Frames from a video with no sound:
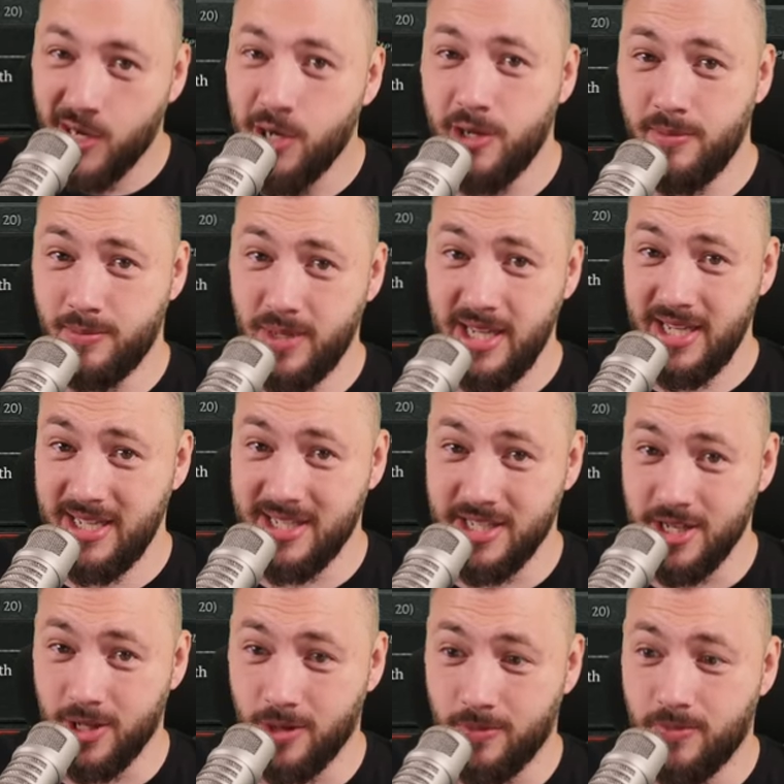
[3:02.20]
couldn't be
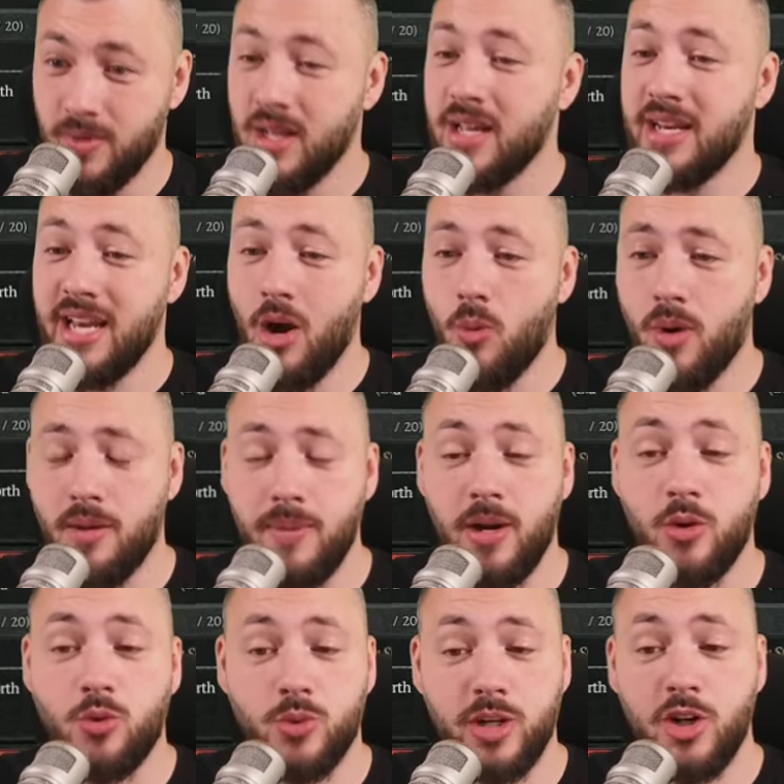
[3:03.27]
easier. Now, what
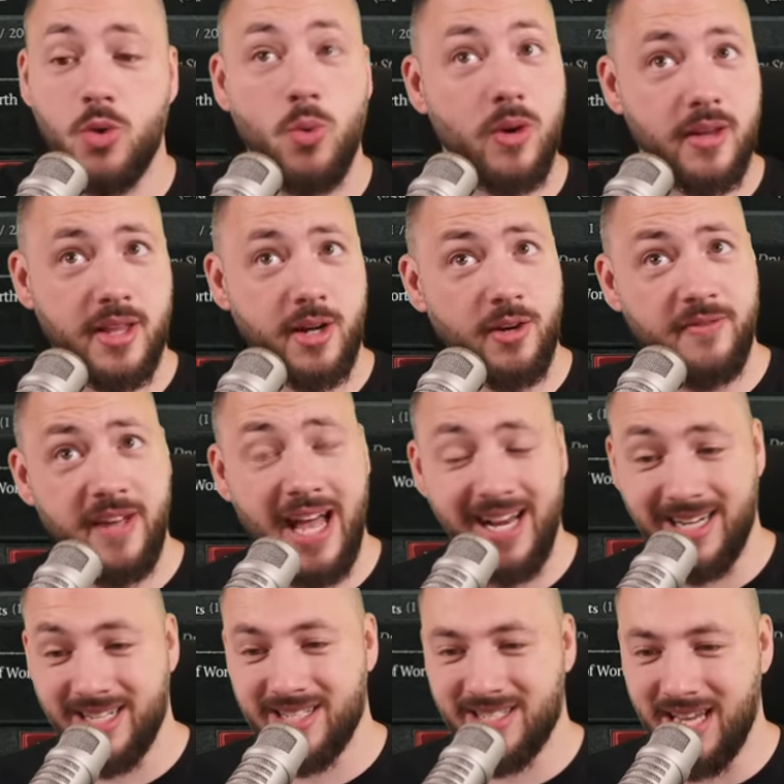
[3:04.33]
about Grigoire the
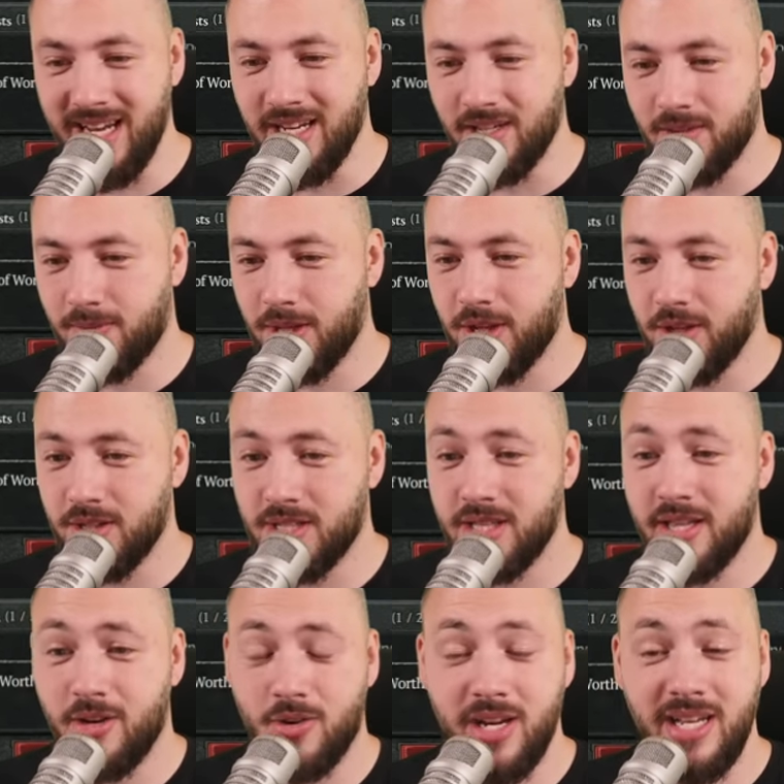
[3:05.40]
Galvanic Saint? Because
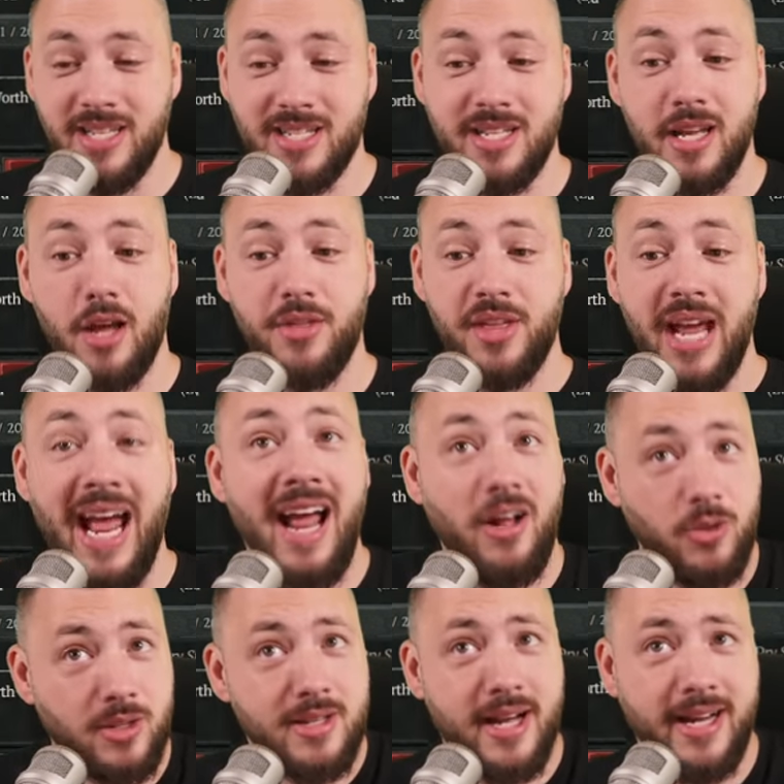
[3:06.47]
there is the
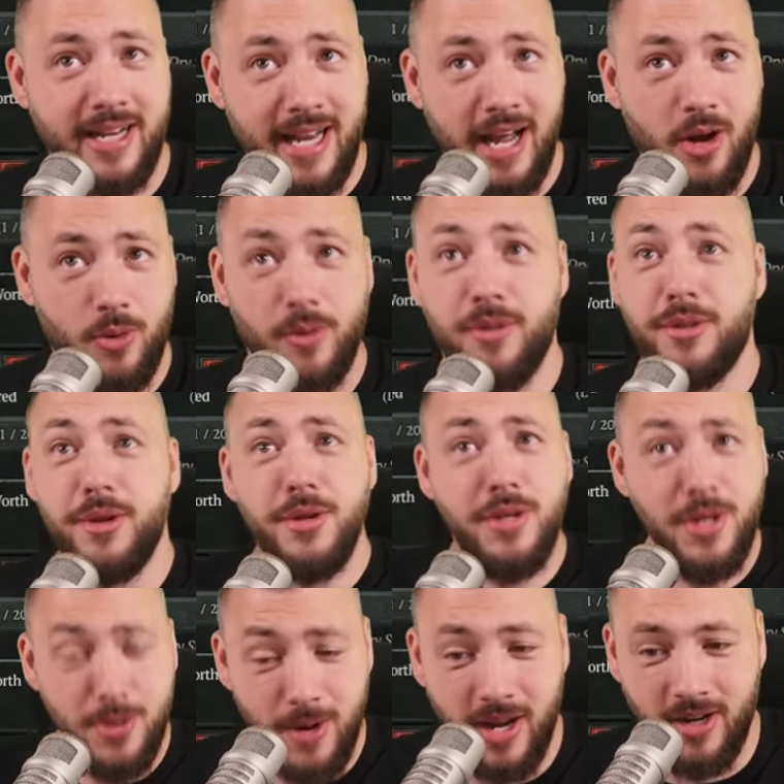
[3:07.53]
Helltide now, the
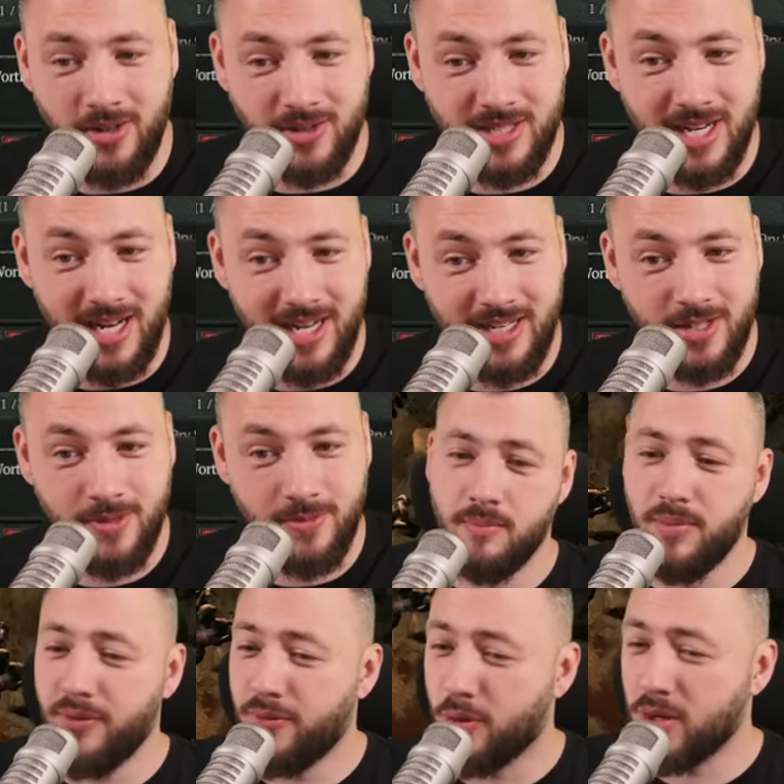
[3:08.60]
new Helltide.
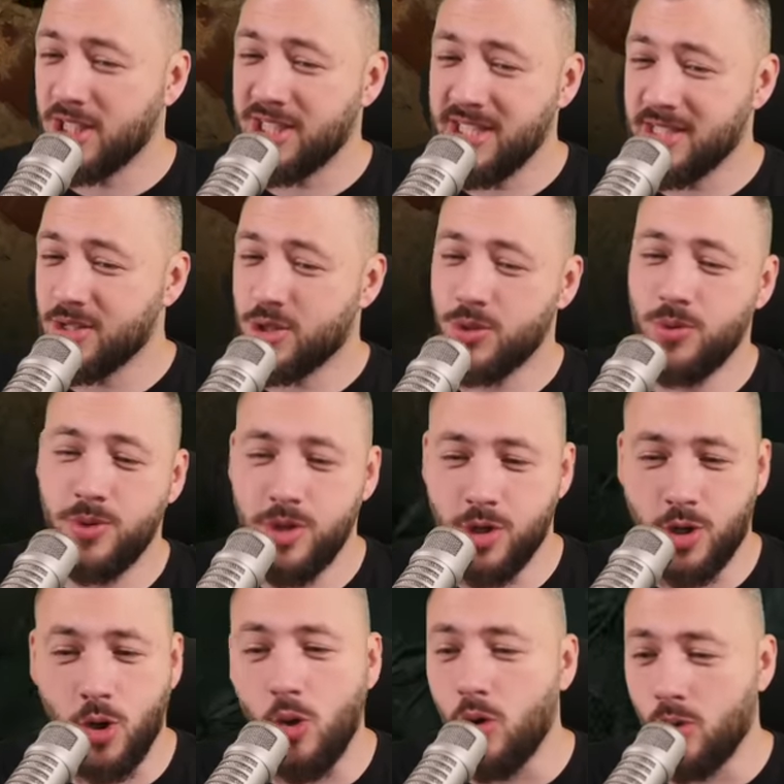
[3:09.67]
Before Season 2, your
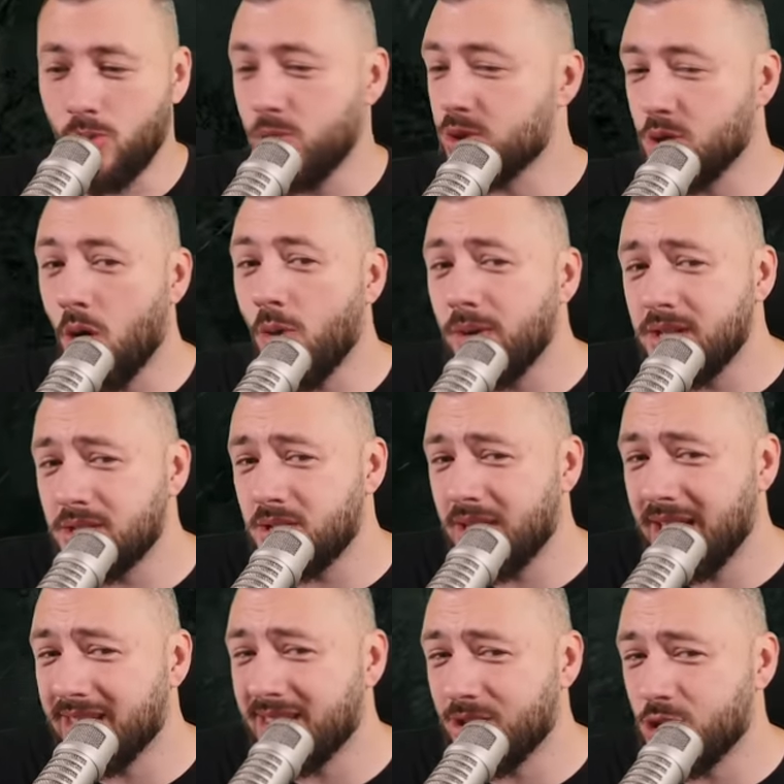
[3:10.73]
goal was always to
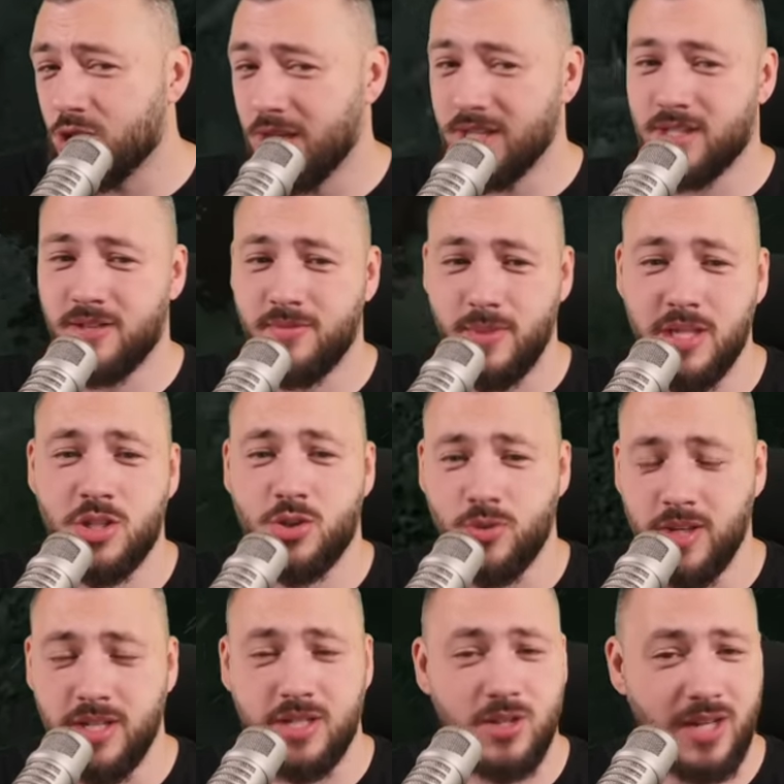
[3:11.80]
get the Chest of
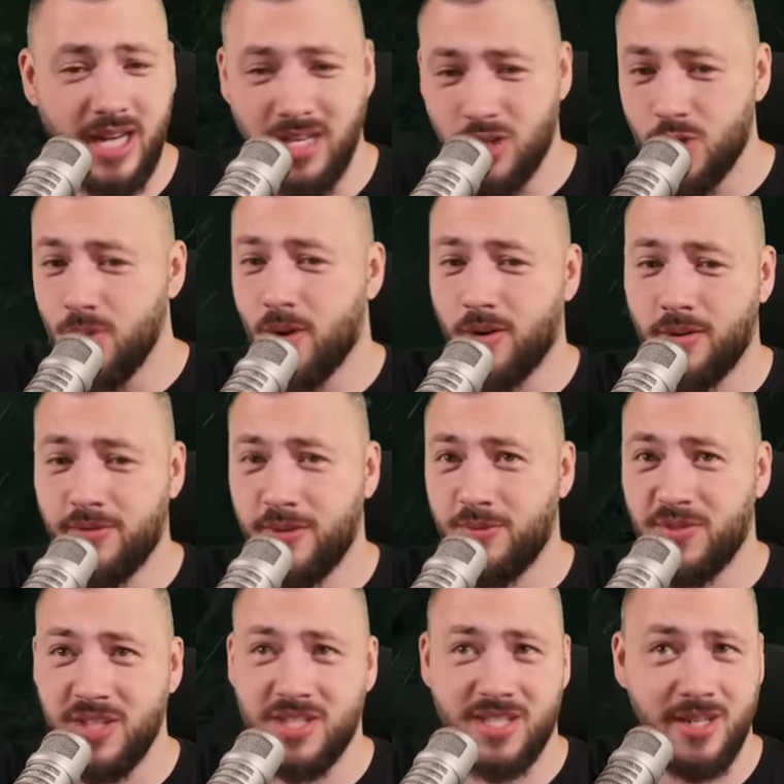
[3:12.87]
Mysteries. So get
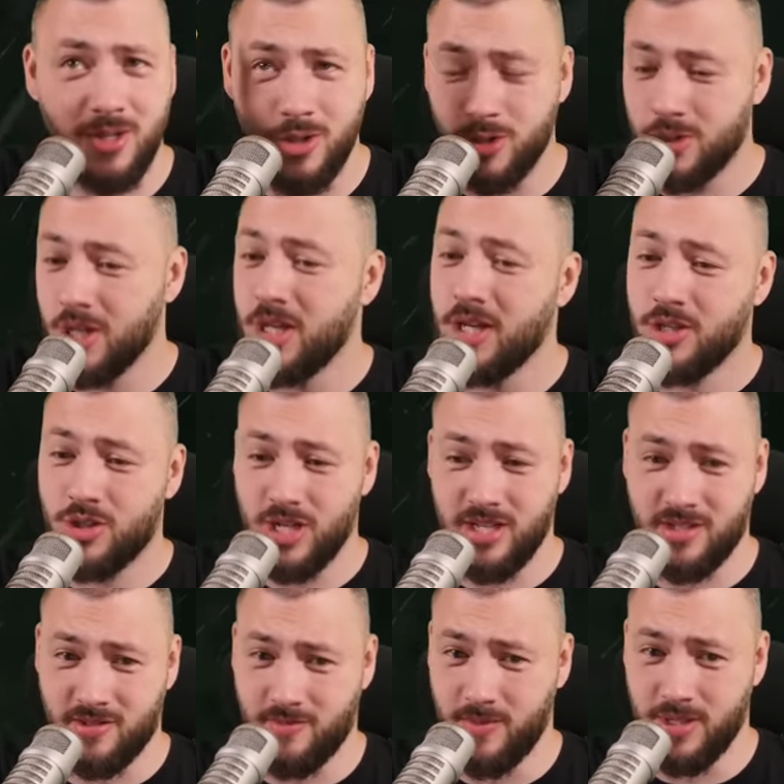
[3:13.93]
250 Cinders,
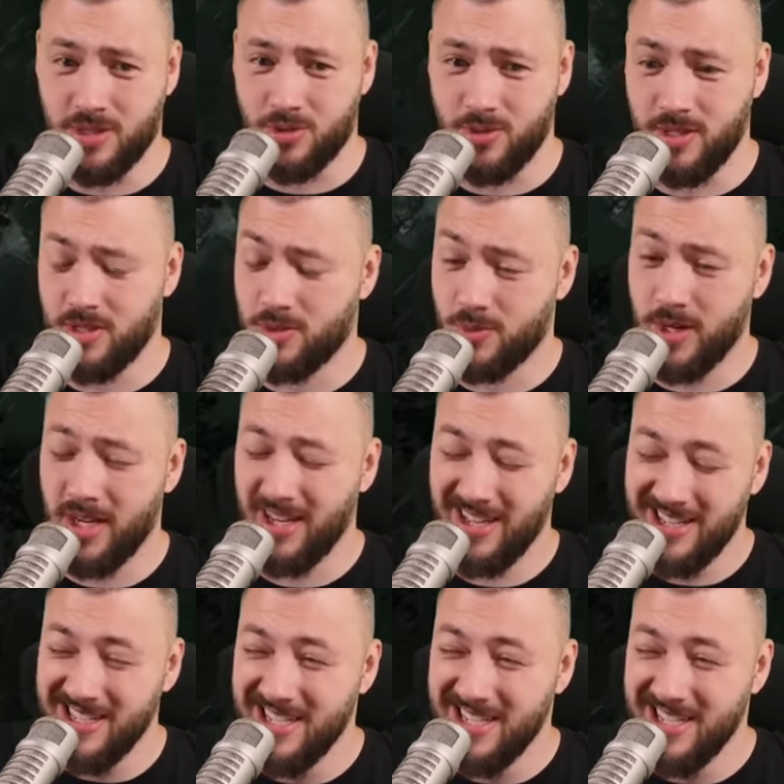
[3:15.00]
Chest of Mysteries, right?